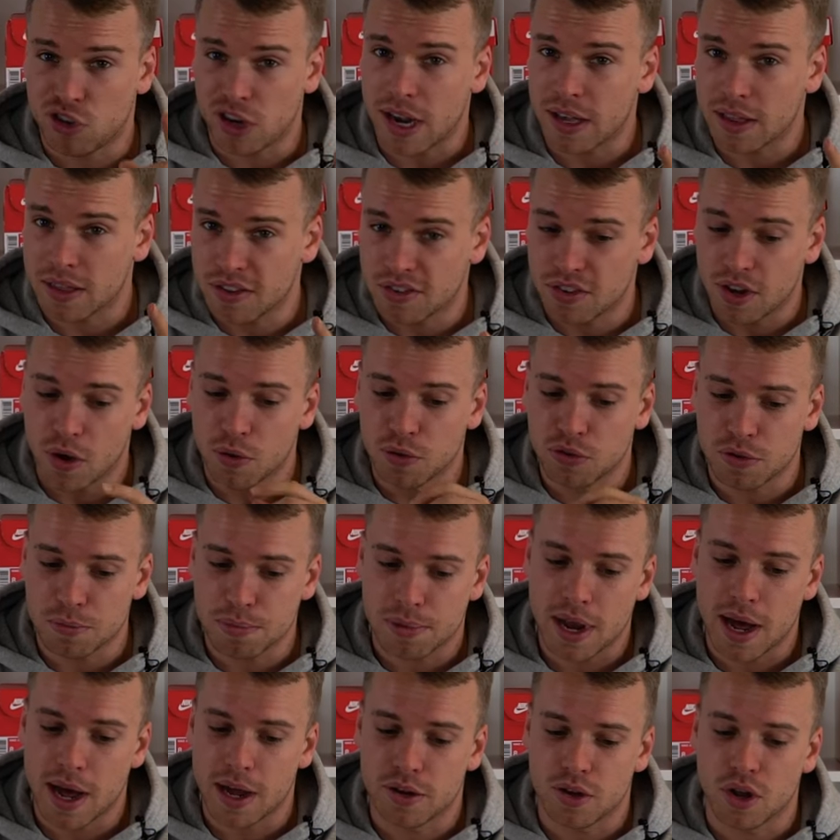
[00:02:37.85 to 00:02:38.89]
check the
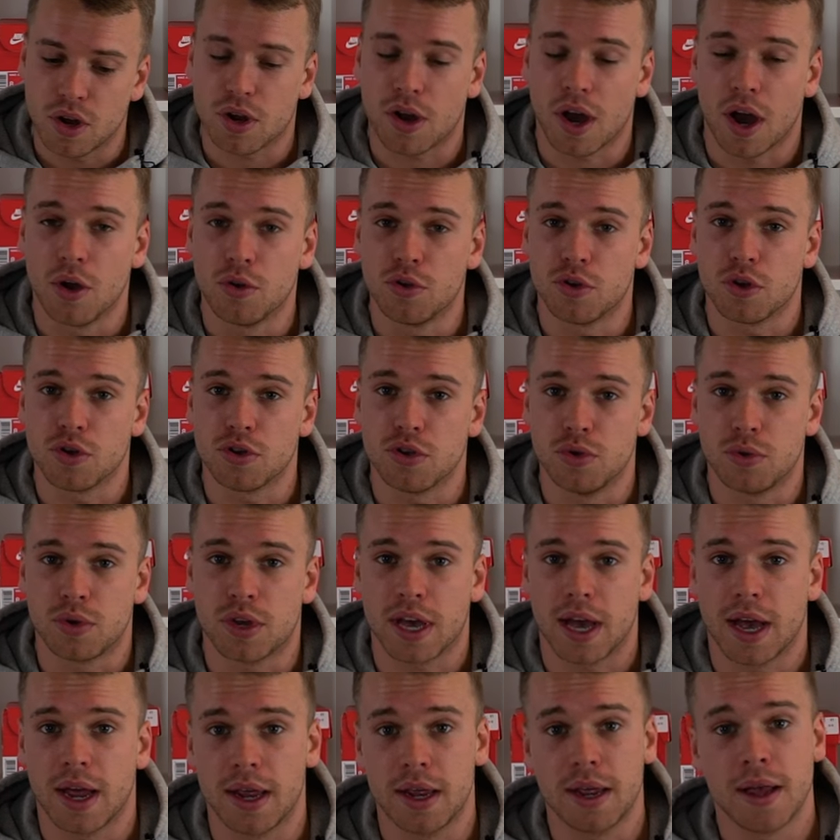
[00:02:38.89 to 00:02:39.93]

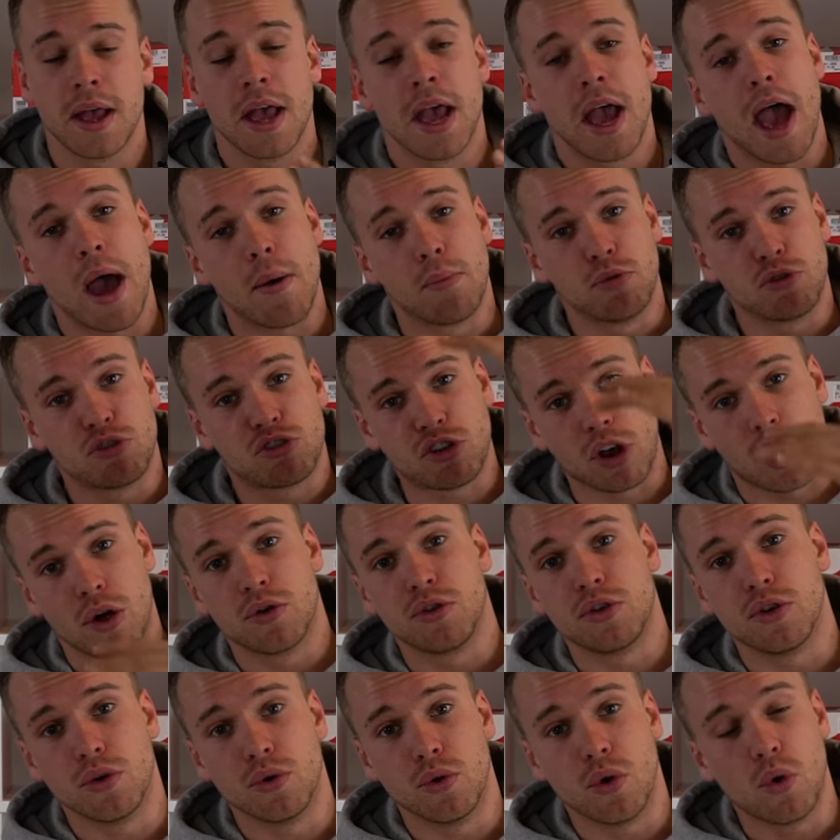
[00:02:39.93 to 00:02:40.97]
soulsupplier.co.uk and we'll show
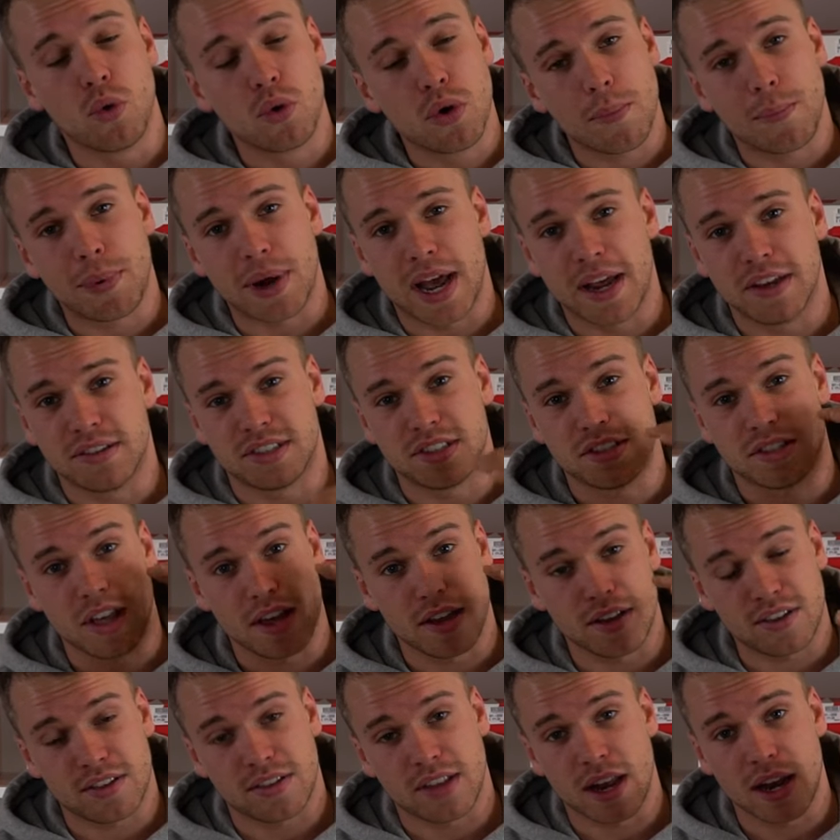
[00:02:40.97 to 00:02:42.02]
you all the places that
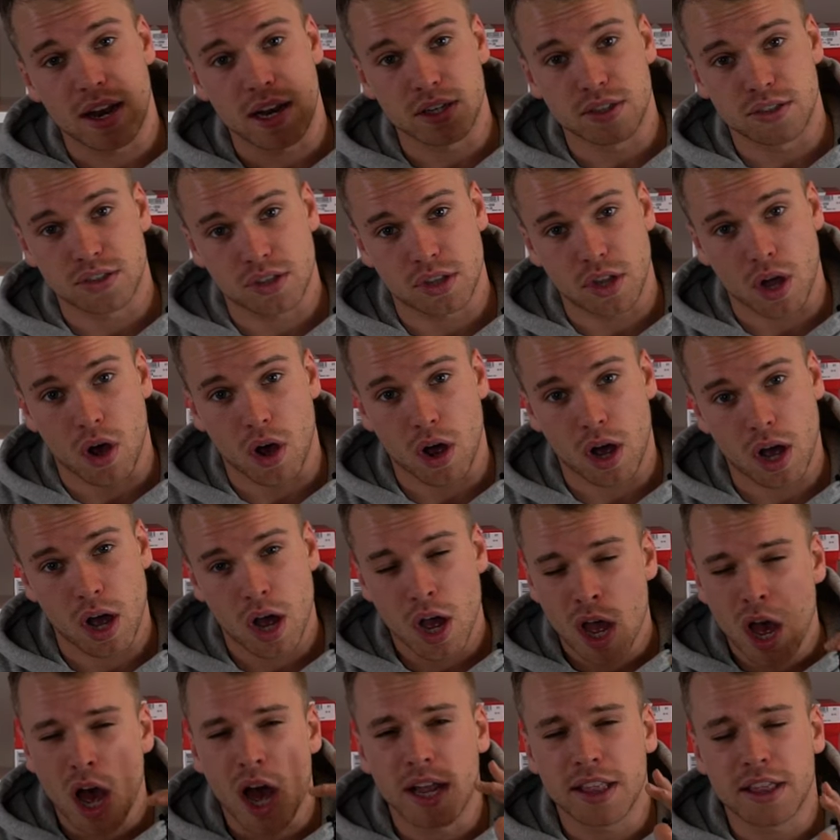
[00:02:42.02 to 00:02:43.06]
are still in stock.
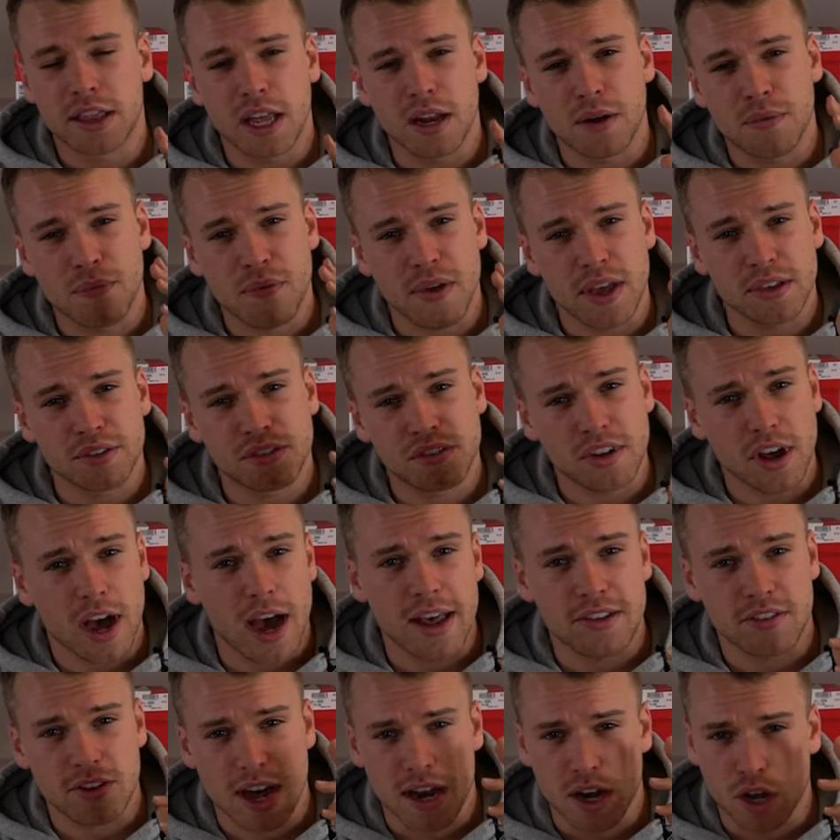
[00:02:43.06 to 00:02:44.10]
I did think
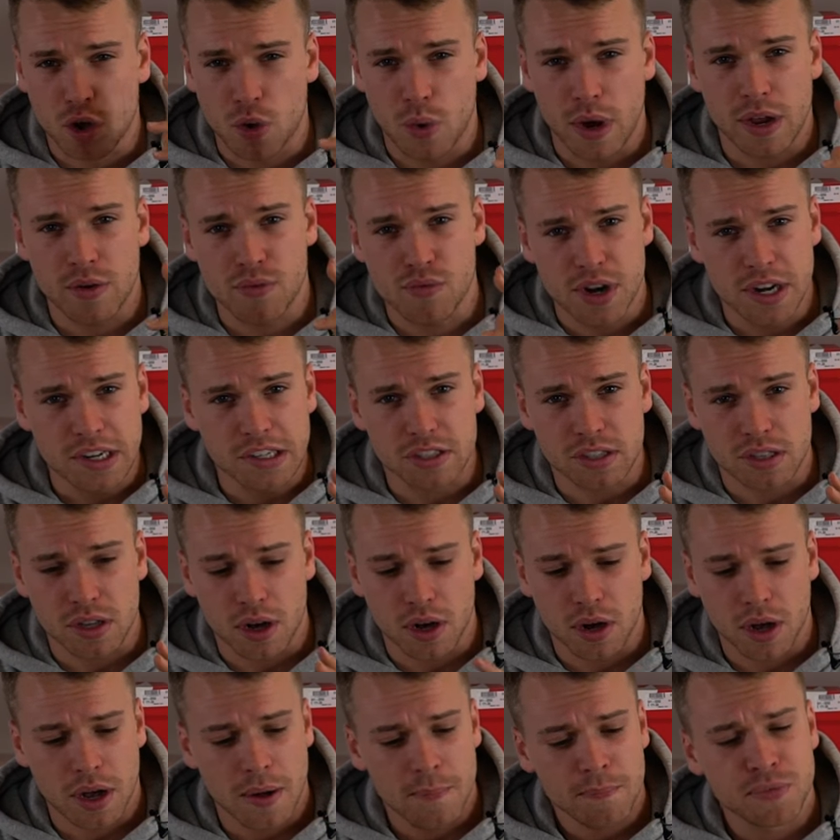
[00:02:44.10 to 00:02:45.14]
size had a quick
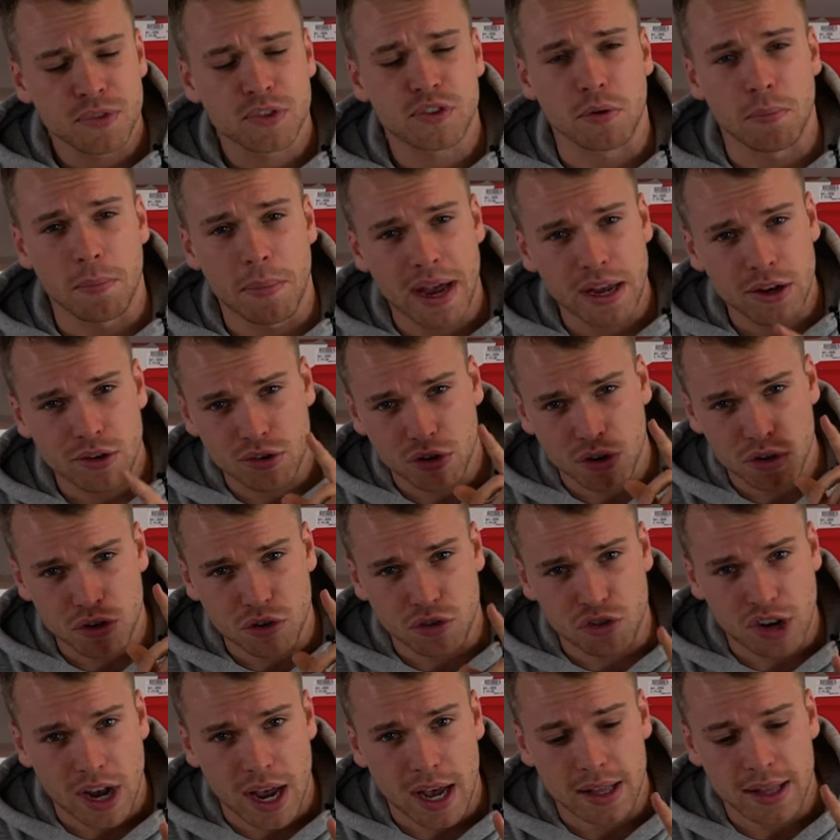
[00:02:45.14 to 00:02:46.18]
restock, so make sure you
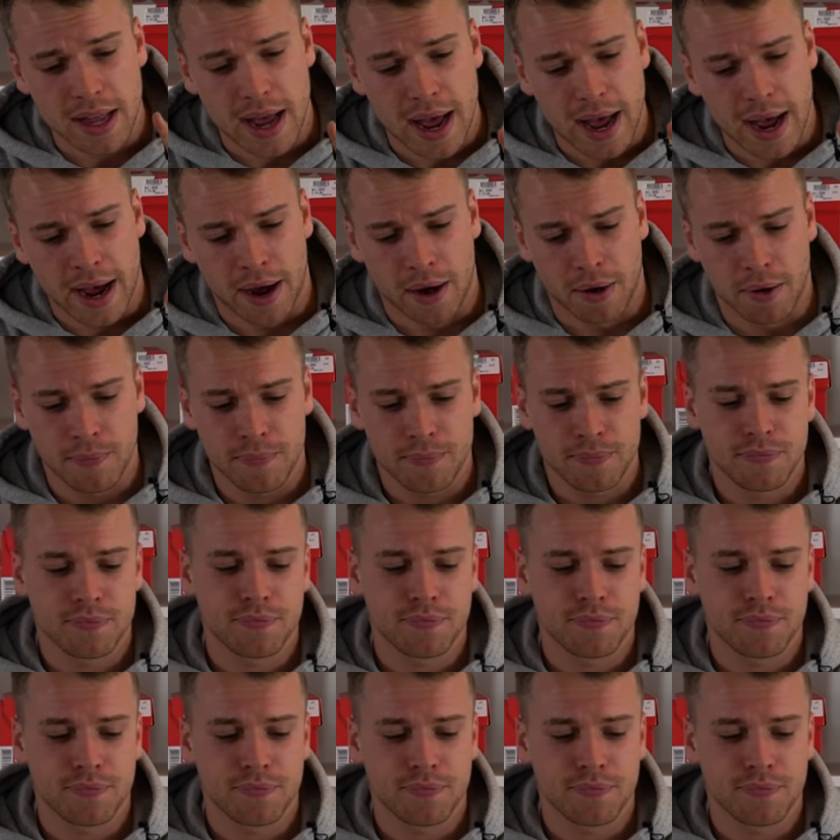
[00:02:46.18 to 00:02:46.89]
check that out.